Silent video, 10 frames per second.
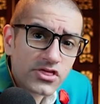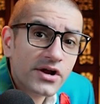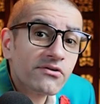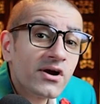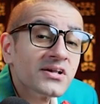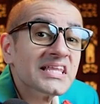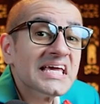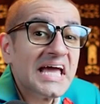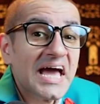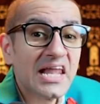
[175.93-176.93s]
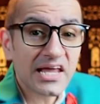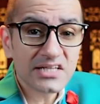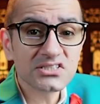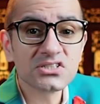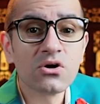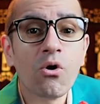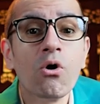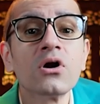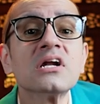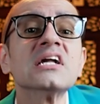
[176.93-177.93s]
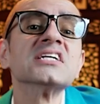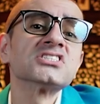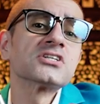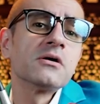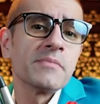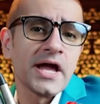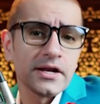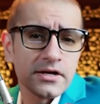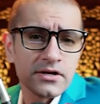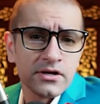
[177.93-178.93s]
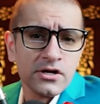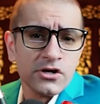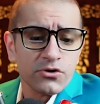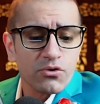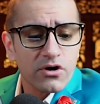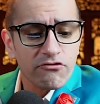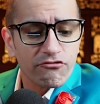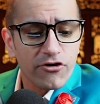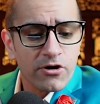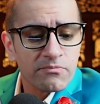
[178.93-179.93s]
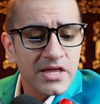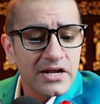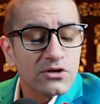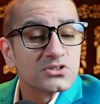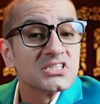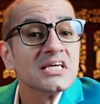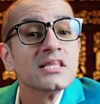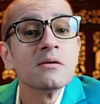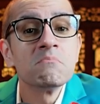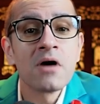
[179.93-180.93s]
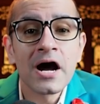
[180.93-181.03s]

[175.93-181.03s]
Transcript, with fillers: then run the ls or list command to confirm that you see the